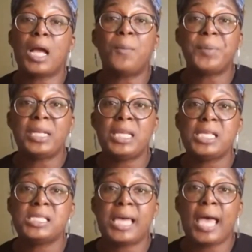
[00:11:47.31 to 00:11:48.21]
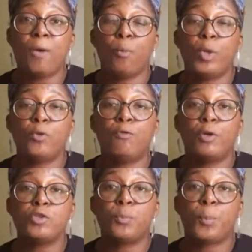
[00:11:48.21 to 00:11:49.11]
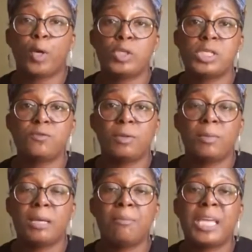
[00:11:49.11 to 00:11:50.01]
companies that when you first purchase from them,